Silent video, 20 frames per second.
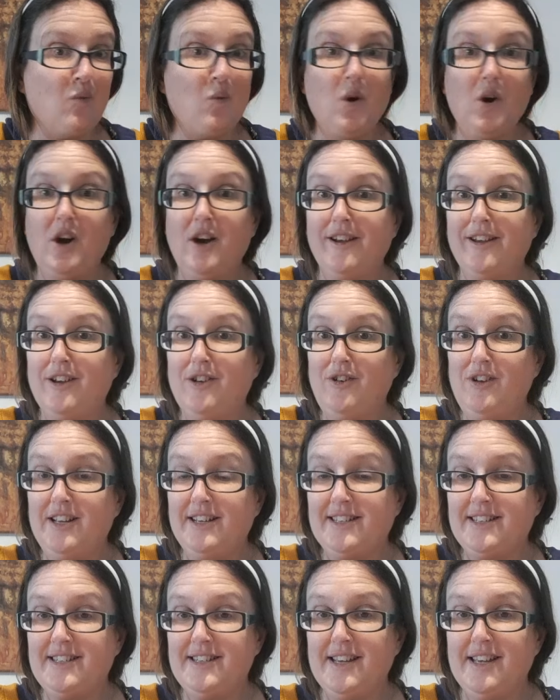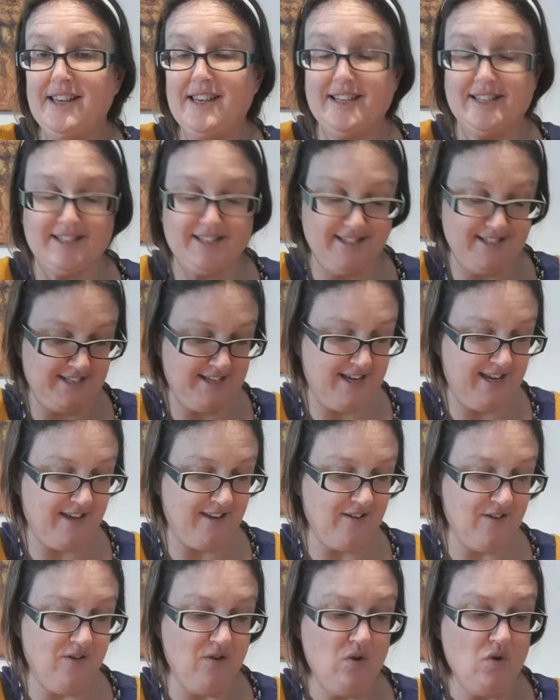Were you listening yesterday?
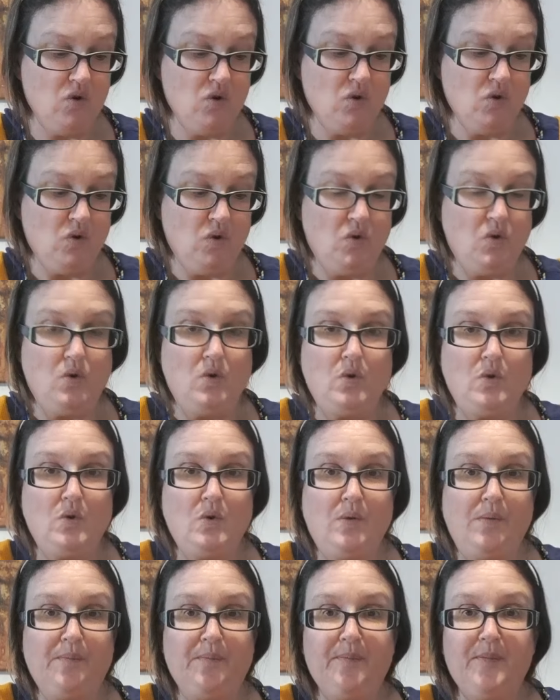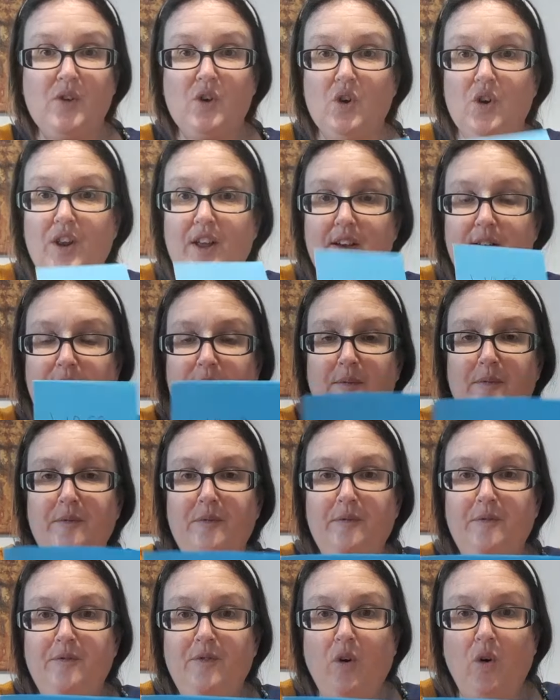You got it?
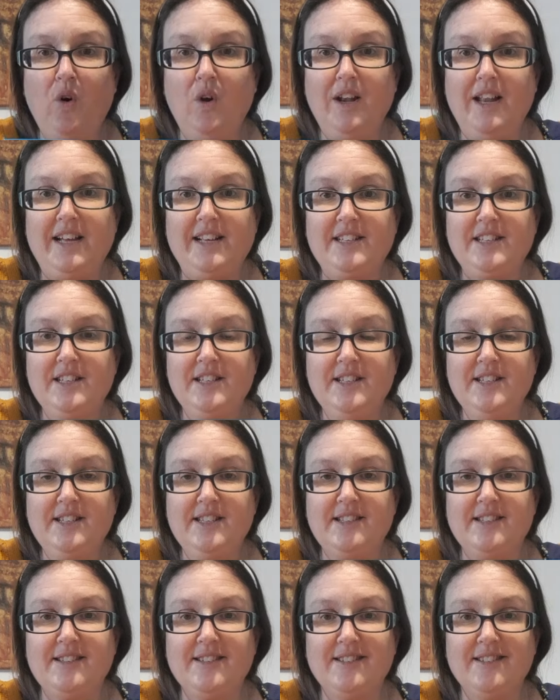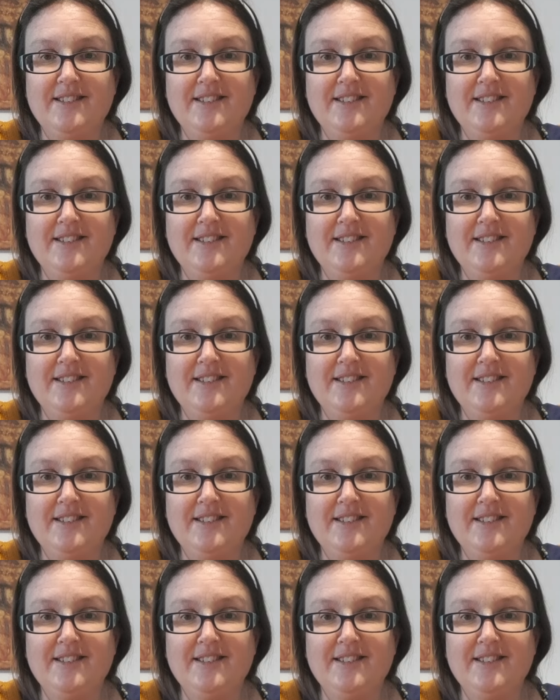4 letters.